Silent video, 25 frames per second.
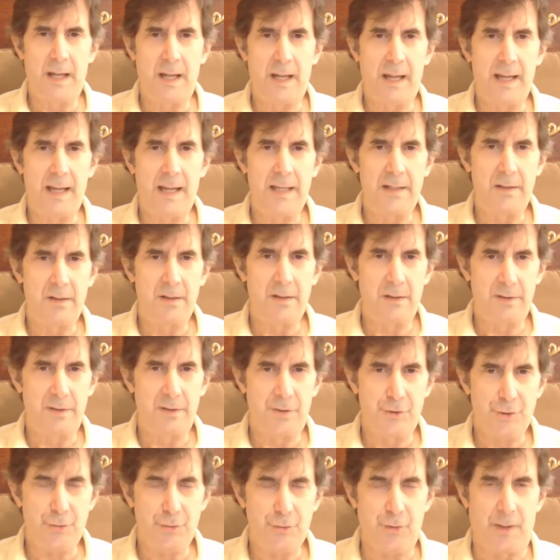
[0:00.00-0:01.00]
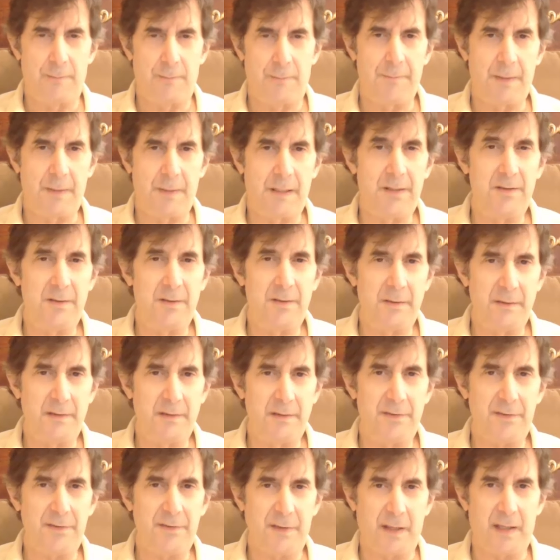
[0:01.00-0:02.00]
and Trump in
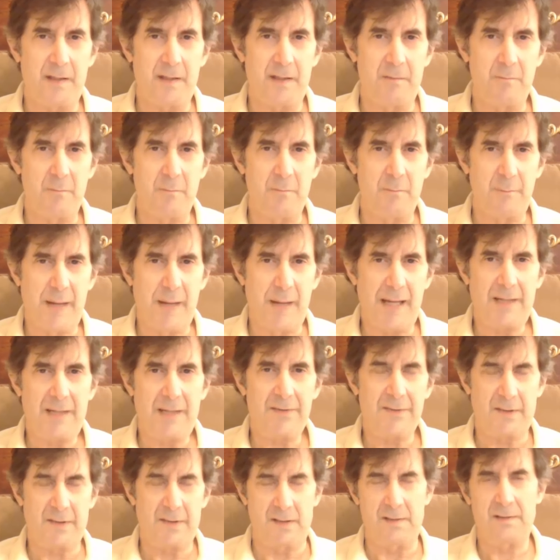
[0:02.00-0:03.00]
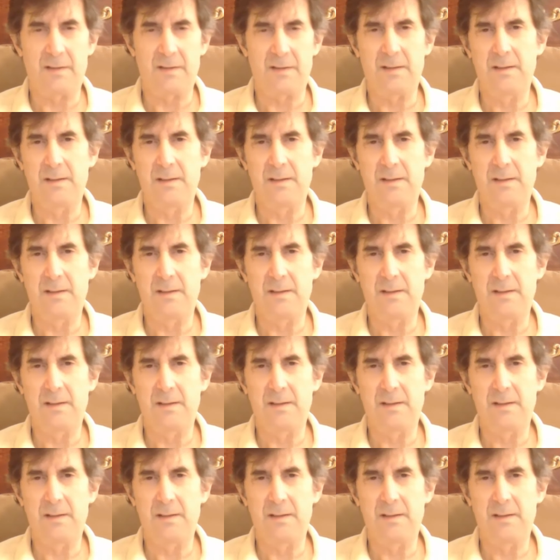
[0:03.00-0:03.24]
the same basket.